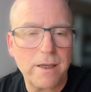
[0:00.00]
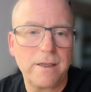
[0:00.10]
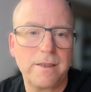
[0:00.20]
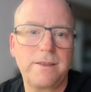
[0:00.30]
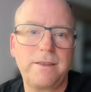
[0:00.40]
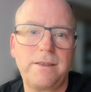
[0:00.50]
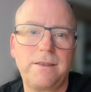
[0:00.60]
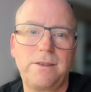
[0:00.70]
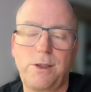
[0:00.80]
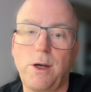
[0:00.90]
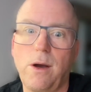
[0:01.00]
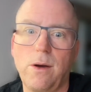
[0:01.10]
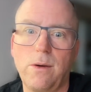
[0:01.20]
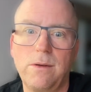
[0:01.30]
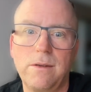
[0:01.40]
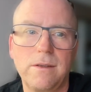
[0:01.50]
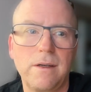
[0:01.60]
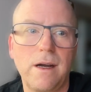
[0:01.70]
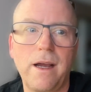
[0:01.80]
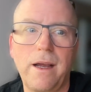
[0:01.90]
show,
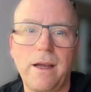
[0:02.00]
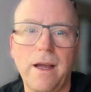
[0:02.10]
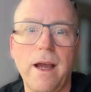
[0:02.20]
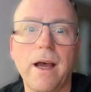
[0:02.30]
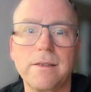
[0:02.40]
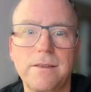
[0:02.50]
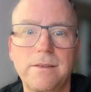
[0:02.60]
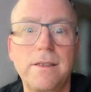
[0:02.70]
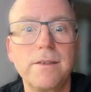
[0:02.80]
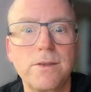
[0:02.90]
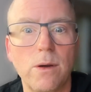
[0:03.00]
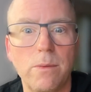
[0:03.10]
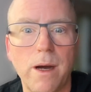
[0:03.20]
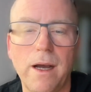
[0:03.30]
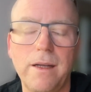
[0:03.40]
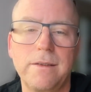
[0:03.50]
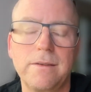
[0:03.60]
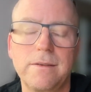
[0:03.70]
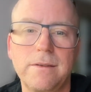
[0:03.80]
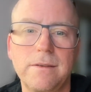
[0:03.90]
I asked Distrobot,
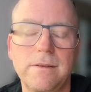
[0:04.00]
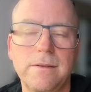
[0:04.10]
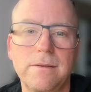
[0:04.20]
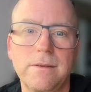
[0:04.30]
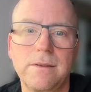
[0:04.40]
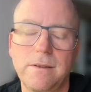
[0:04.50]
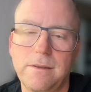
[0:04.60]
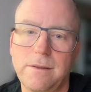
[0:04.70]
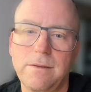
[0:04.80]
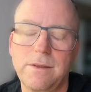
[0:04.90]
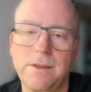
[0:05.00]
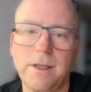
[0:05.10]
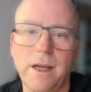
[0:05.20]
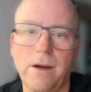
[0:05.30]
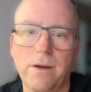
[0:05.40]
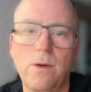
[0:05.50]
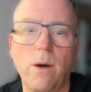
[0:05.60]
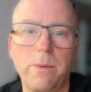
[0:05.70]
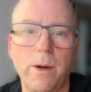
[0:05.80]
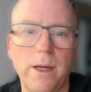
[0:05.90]
which is again our
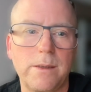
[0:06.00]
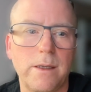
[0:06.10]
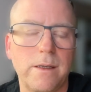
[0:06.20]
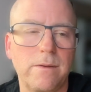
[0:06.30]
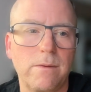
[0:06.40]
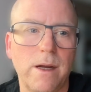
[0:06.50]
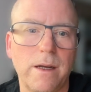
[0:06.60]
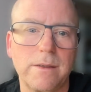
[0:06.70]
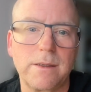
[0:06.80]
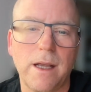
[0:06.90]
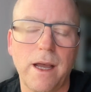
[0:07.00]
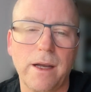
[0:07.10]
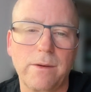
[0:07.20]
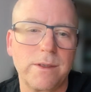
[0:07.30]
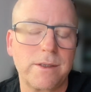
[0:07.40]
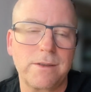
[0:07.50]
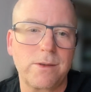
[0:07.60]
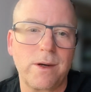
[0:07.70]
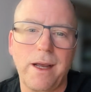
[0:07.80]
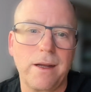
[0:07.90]
corporate agent running in Slack, which
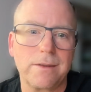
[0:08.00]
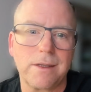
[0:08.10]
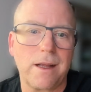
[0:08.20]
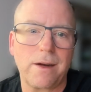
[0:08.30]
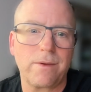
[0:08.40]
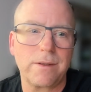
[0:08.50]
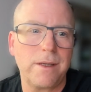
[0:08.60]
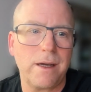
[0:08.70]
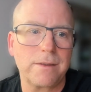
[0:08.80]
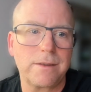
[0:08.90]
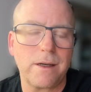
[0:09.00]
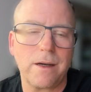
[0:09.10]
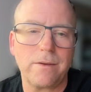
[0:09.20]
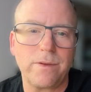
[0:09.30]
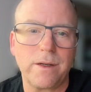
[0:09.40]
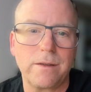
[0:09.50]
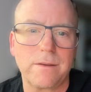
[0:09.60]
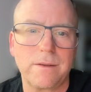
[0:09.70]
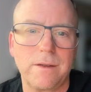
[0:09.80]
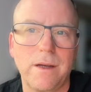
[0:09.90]
sort of handles a lot of our tech stuff
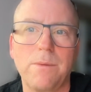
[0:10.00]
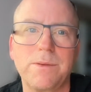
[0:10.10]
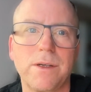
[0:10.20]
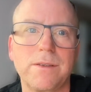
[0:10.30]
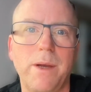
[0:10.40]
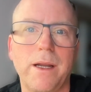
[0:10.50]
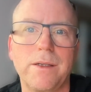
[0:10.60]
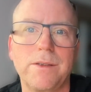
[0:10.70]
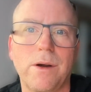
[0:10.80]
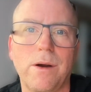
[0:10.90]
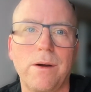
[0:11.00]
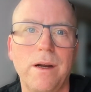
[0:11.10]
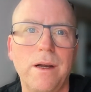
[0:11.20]
and helps us manage all